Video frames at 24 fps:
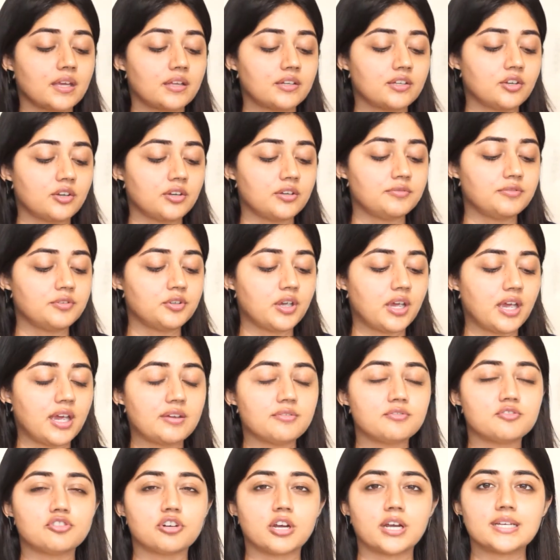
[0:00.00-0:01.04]
Now if you
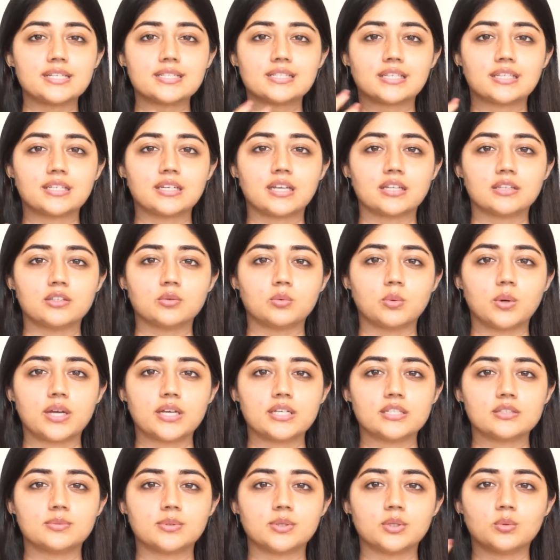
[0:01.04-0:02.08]
have dry skin
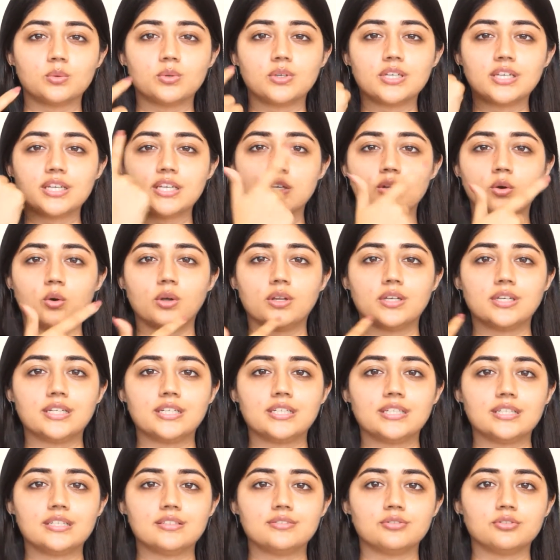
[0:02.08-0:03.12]
otherwise with only an oily
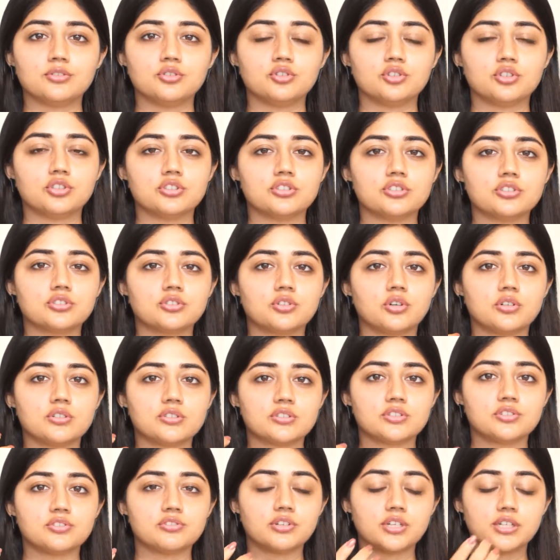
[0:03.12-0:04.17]
T-zone, you can just
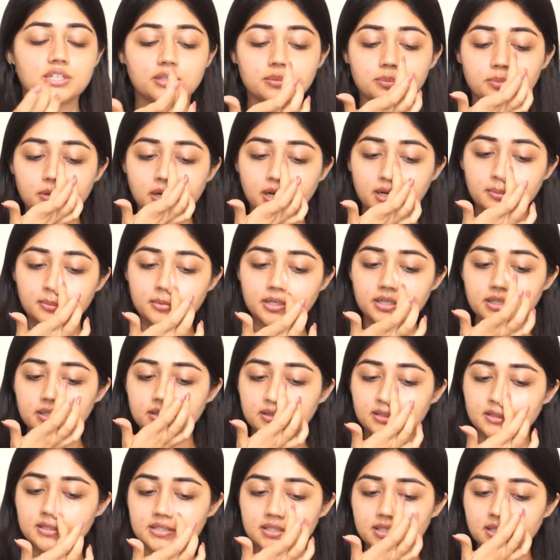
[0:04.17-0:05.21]
concentrate the primer
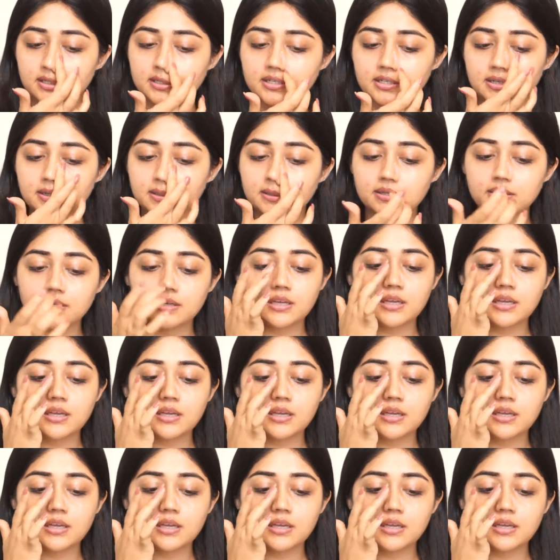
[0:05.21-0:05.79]
in this area.